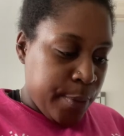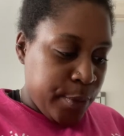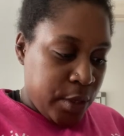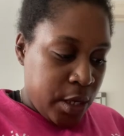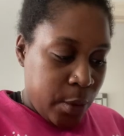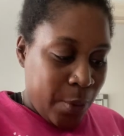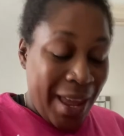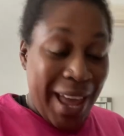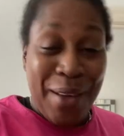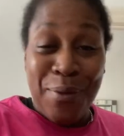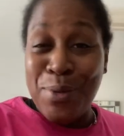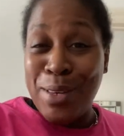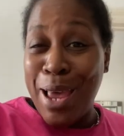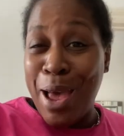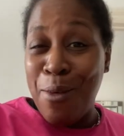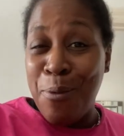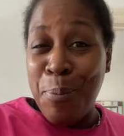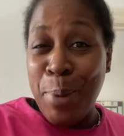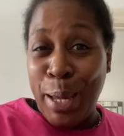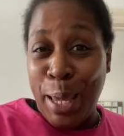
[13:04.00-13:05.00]
So we have to
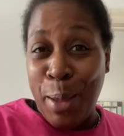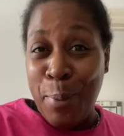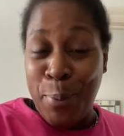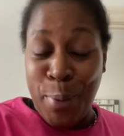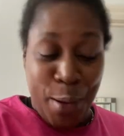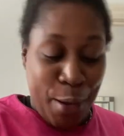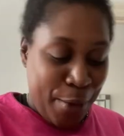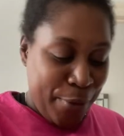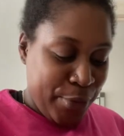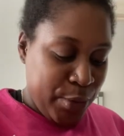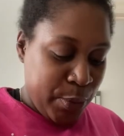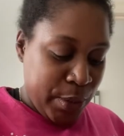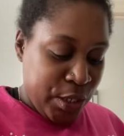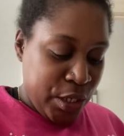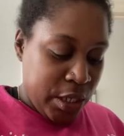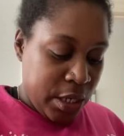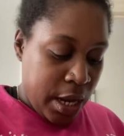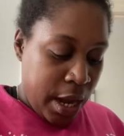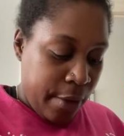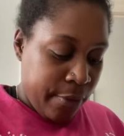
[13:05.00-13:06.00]
have bucket baths, which
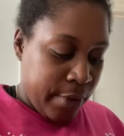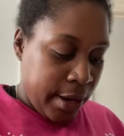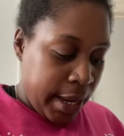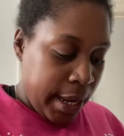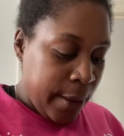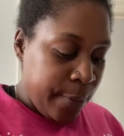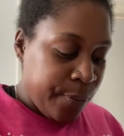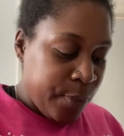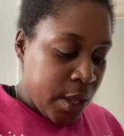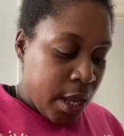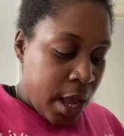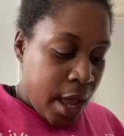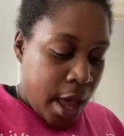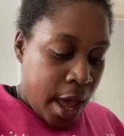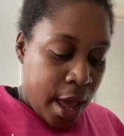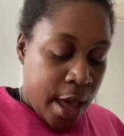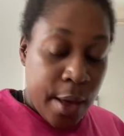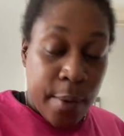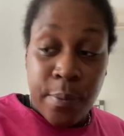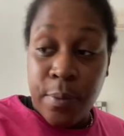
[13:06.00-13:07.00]
is lovely.
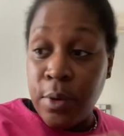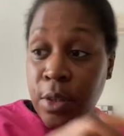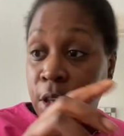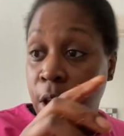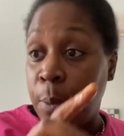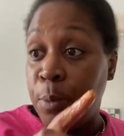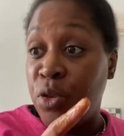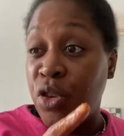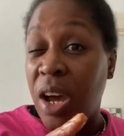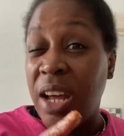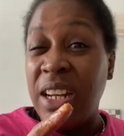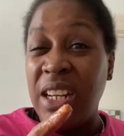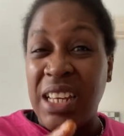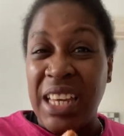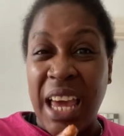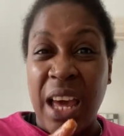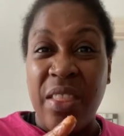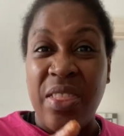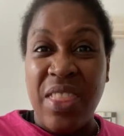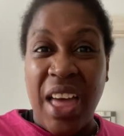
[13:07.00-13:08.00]
So I'm trying to
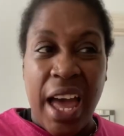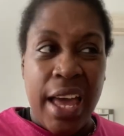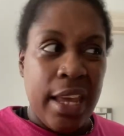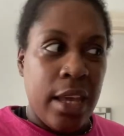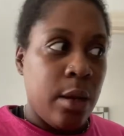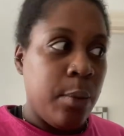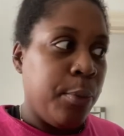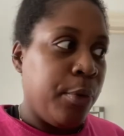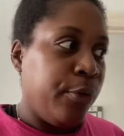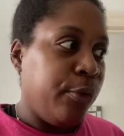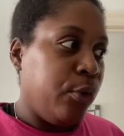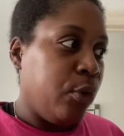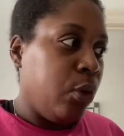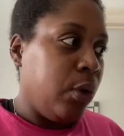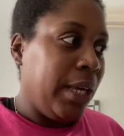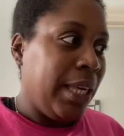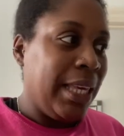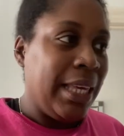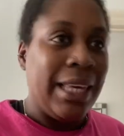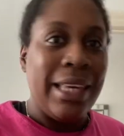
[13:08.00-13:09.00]
get that in before
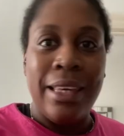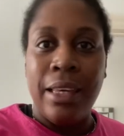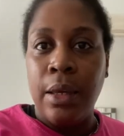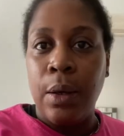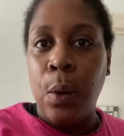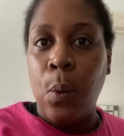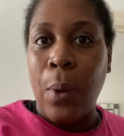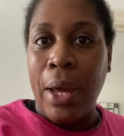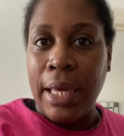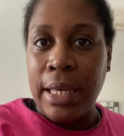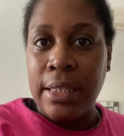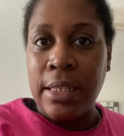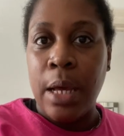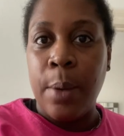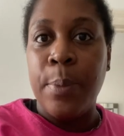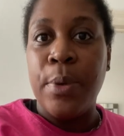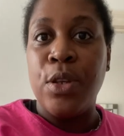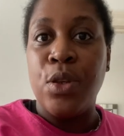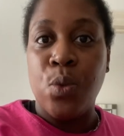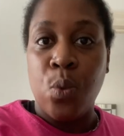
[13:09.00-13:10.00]
he wakes
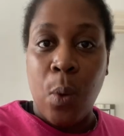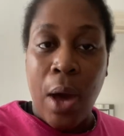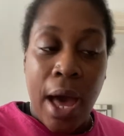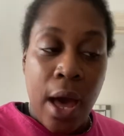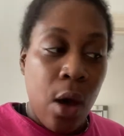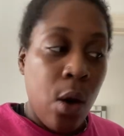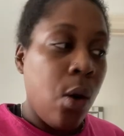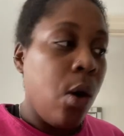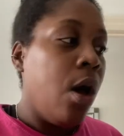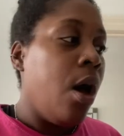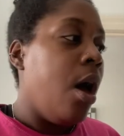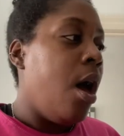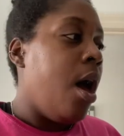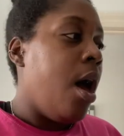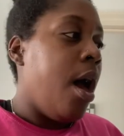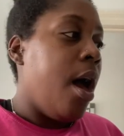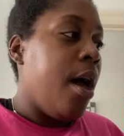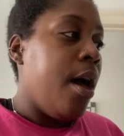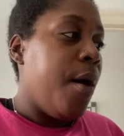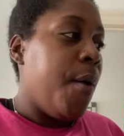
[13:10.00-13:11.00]
up as well.
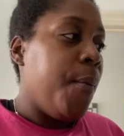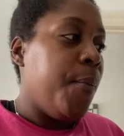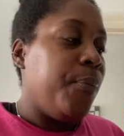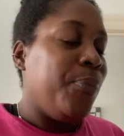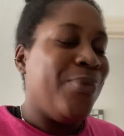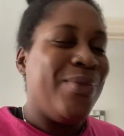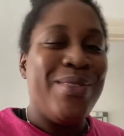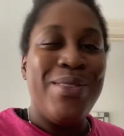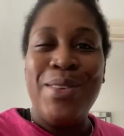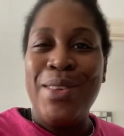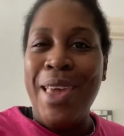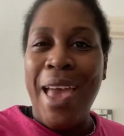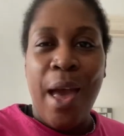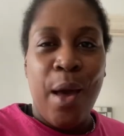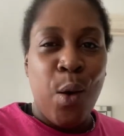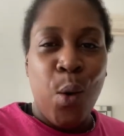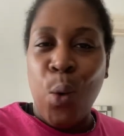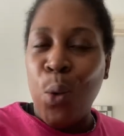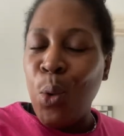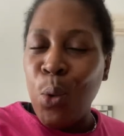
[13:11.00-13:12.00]
So yeah,
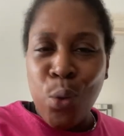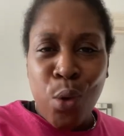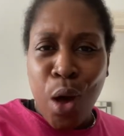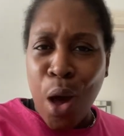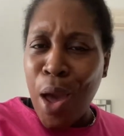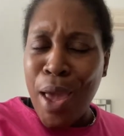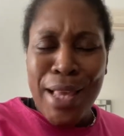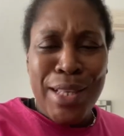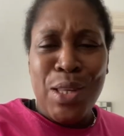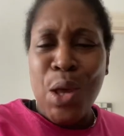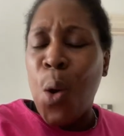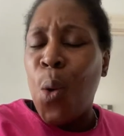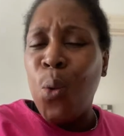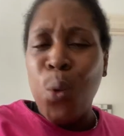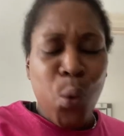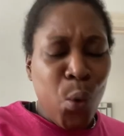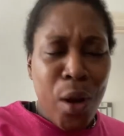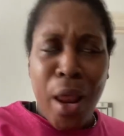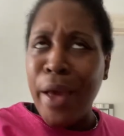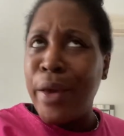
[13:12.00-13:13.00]
it's
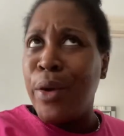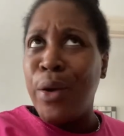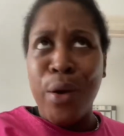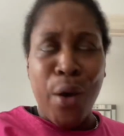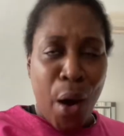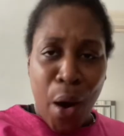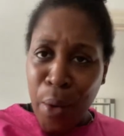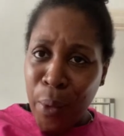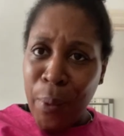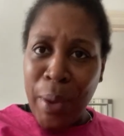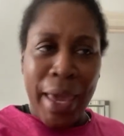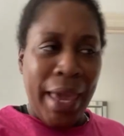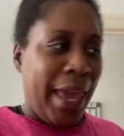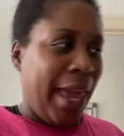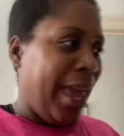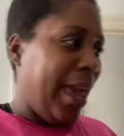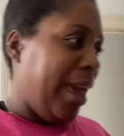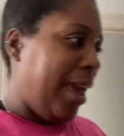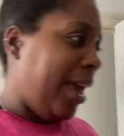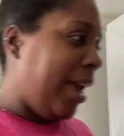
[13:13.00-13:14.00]
all a go
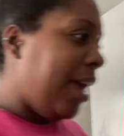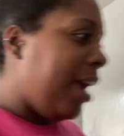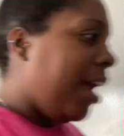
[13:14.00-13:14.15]
here.